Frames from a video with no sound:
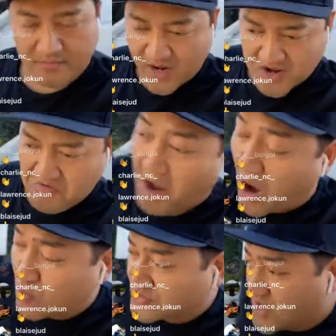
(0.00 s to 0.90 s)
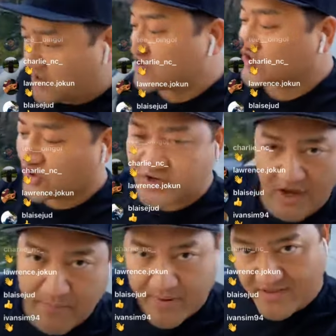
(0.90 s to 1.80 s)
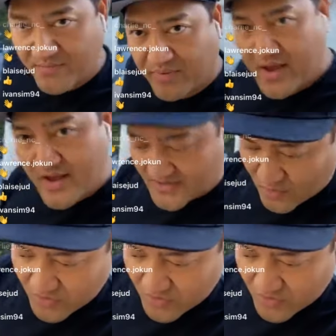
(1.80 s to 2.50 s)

But I was not concerned because I picked the plays